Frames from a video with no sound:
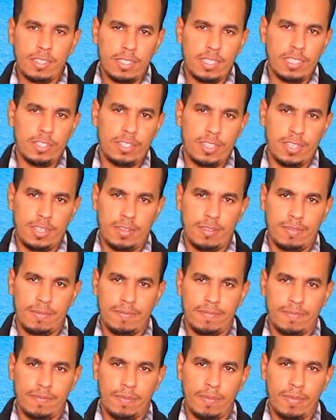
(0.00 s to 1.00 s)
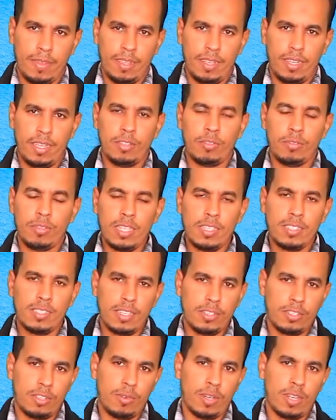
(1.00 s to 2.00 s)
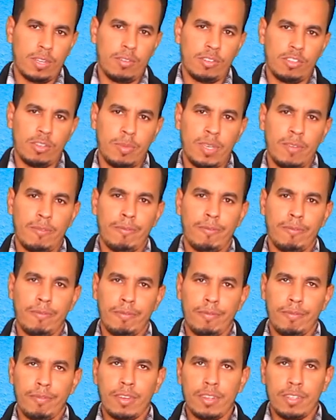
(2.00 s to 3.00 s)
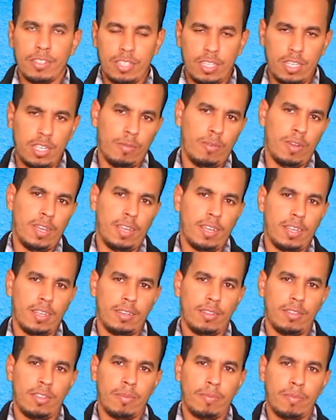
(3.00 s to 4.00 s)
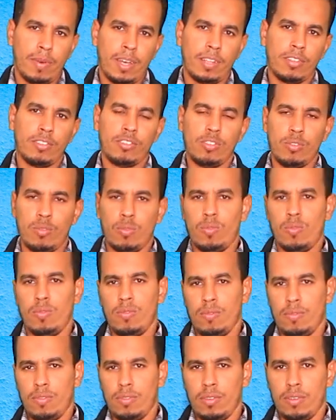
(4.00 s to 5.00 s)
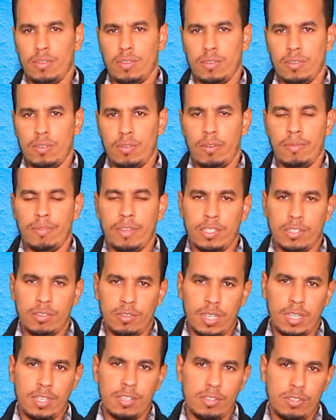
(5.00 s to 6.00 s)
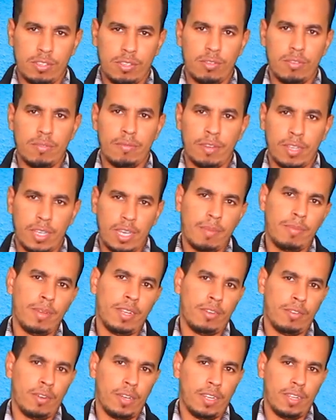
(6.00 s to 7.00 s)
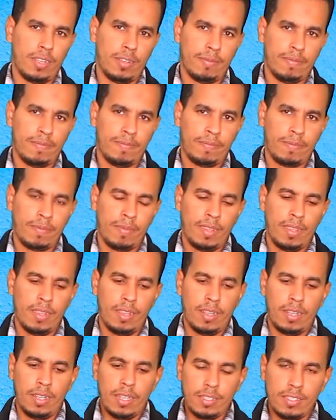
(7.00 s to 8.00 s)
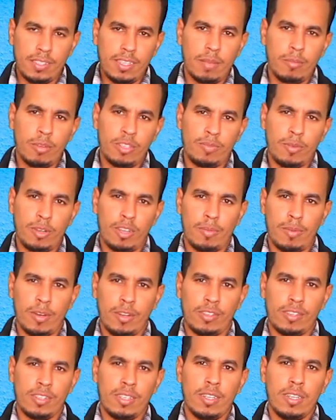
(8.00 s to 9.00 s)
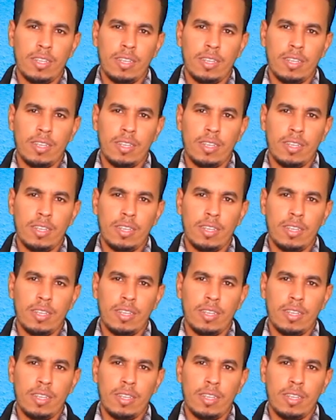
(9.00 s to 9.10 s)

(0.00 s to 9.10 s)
teacher. In today's session we are going to be continuing the part 2 of Introduction to Vocabulary. Last time we spoke about